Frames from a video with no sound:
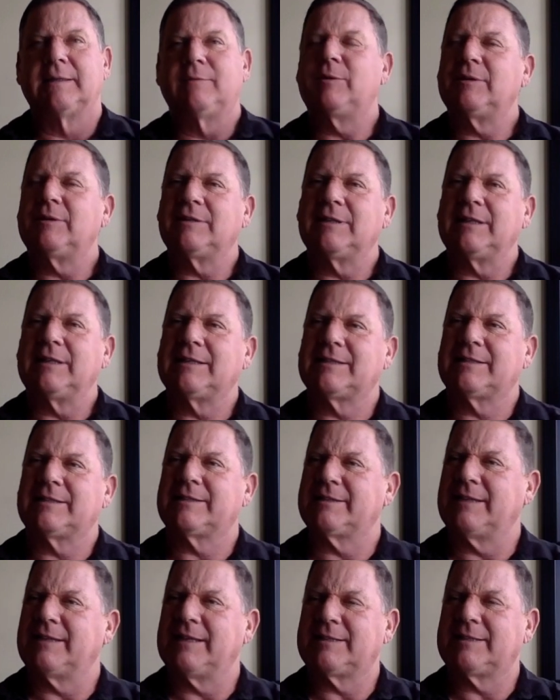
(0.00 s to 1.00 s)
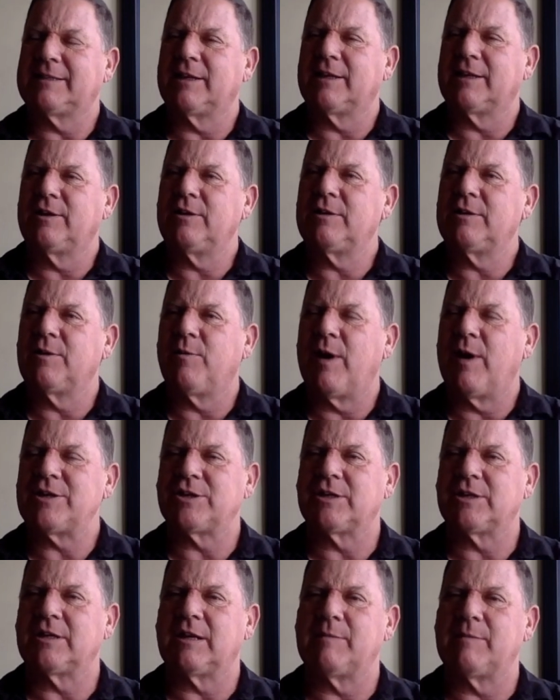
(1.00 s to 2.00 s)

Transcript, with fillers: Well, it's it's a good question.